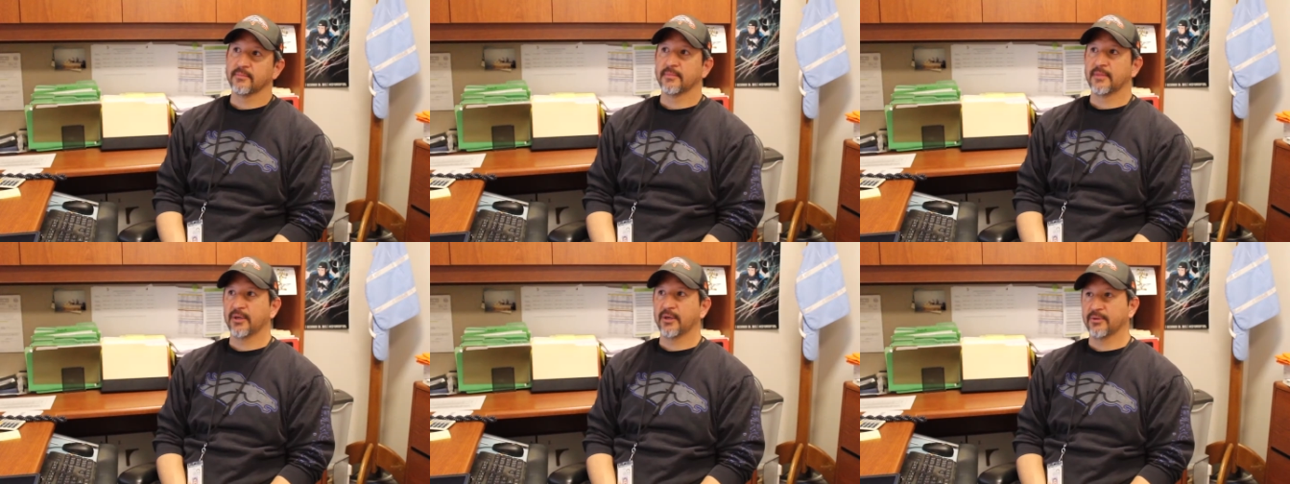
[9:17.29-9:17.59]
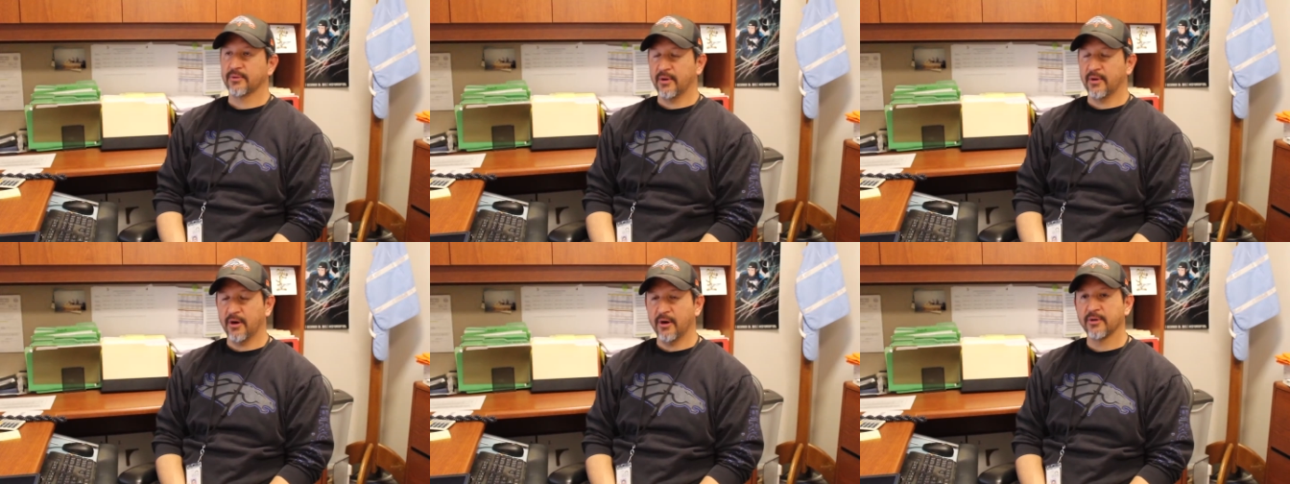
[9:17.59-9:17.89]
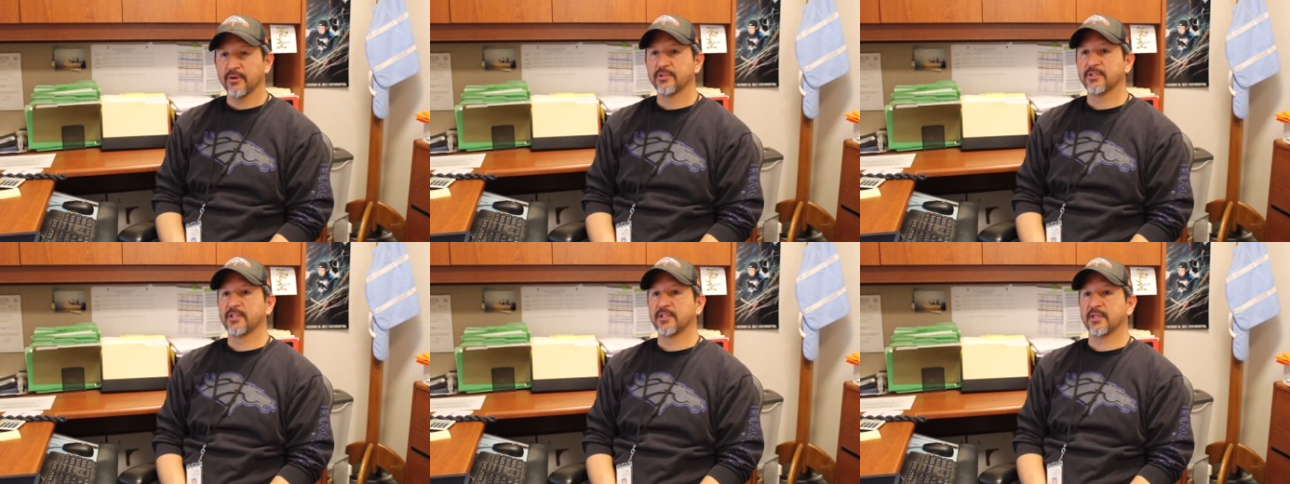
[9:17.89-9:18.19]
There
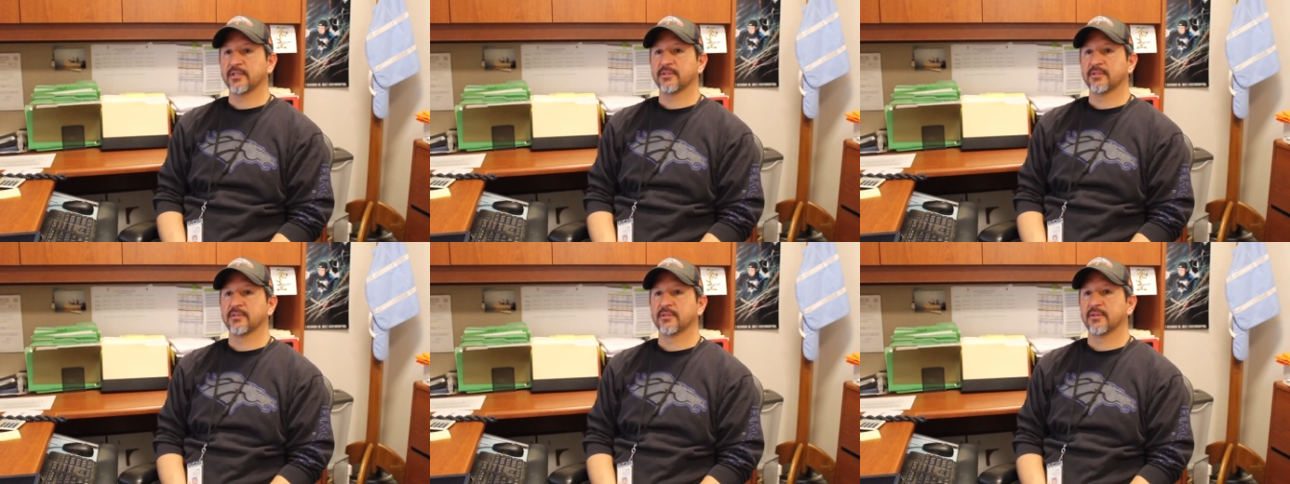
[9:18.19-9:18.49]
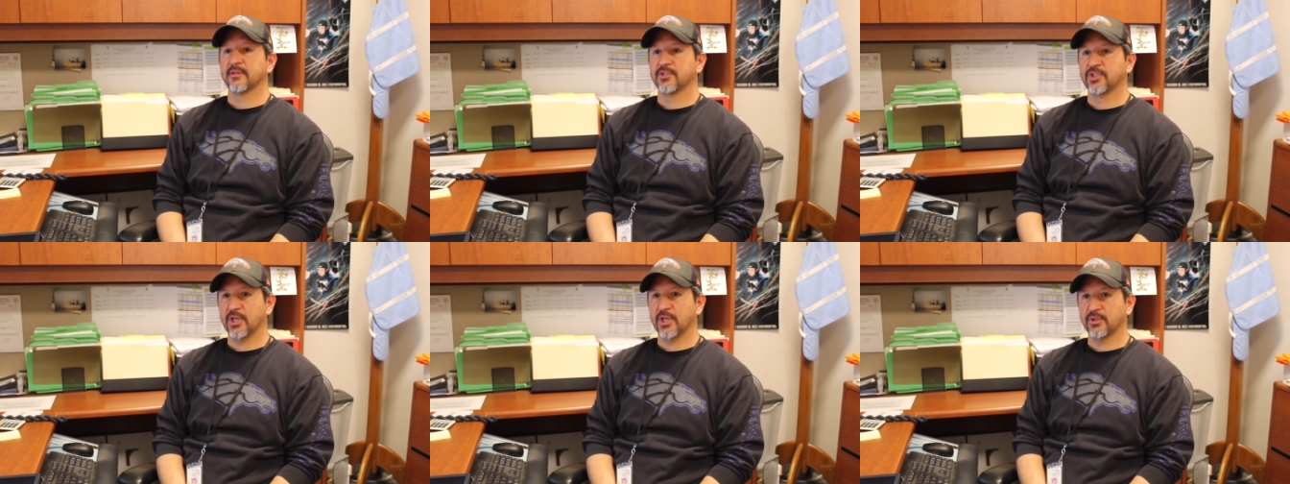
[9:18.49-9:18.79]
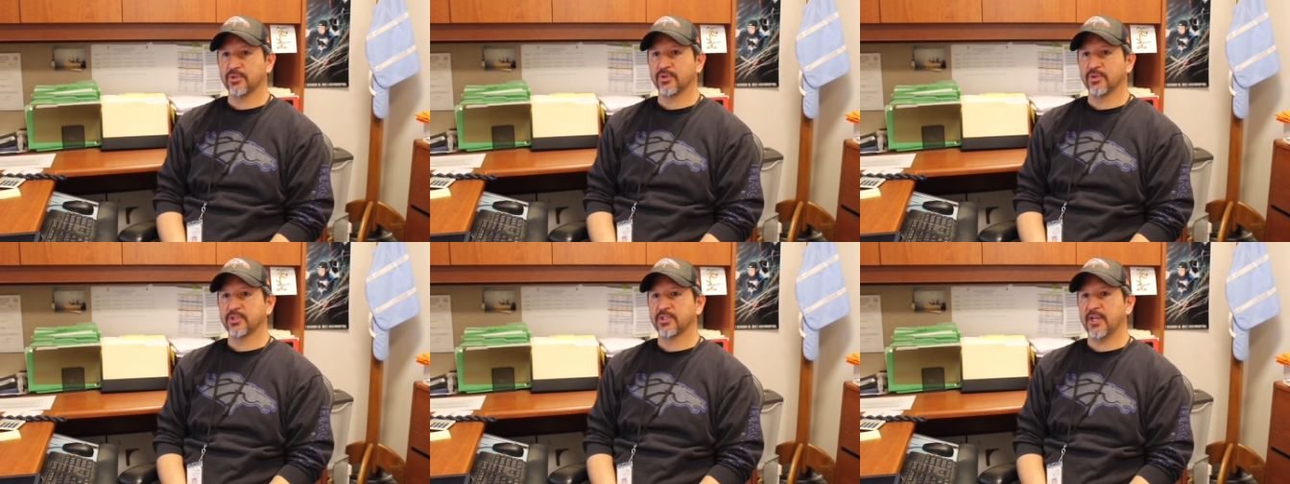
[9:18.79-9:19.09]
are six
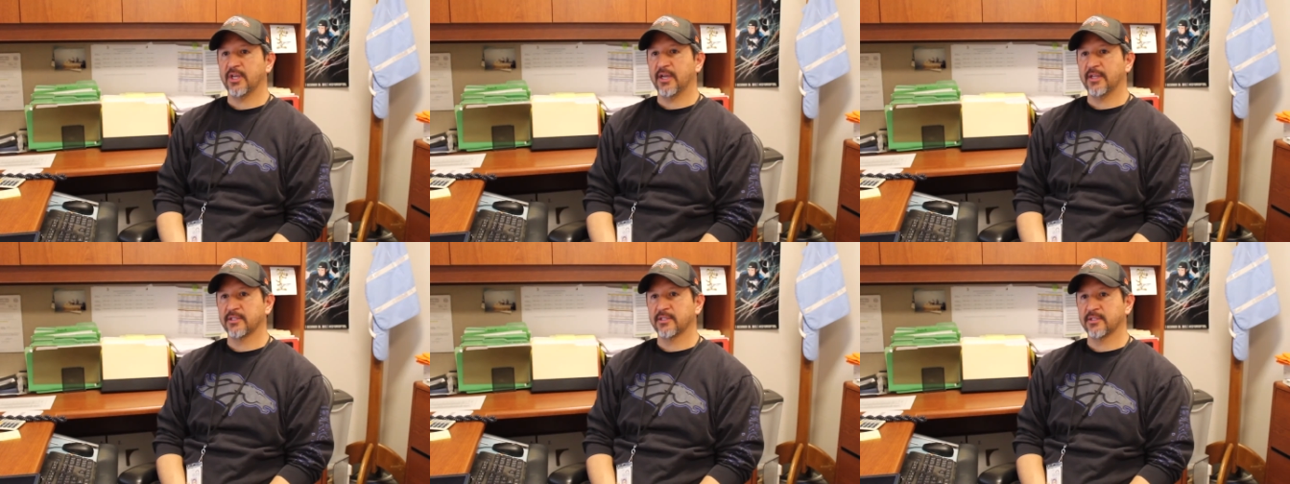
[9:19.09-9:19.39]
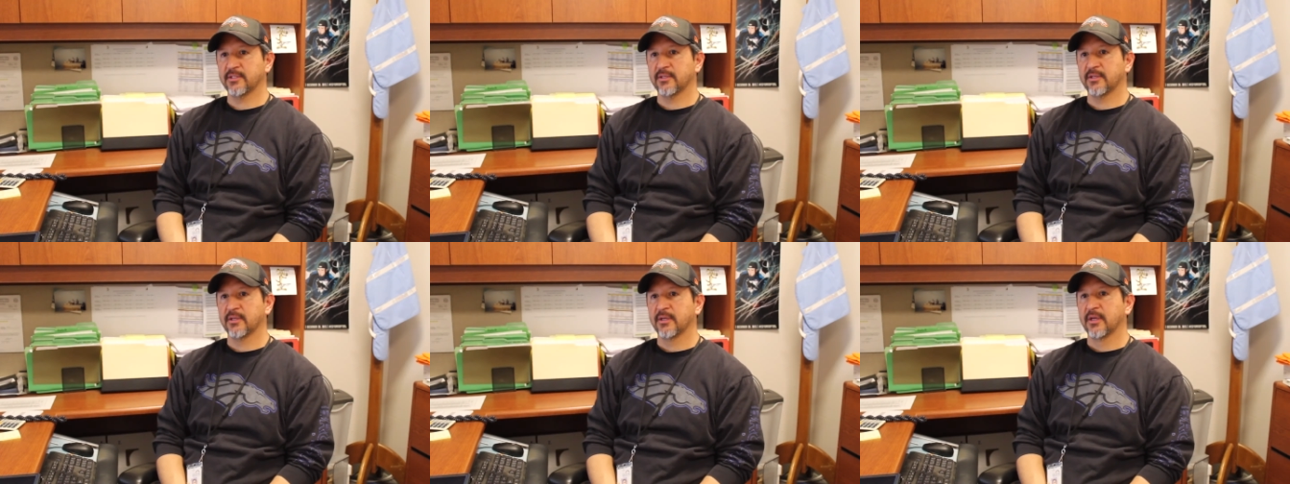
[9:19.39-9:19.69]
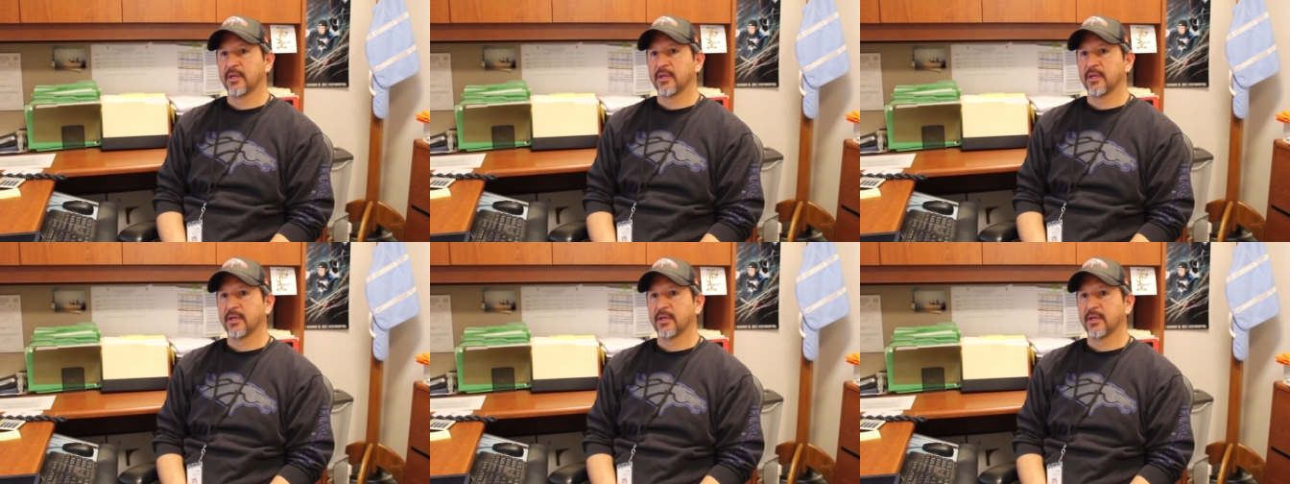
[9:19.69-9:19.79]
shelter sites.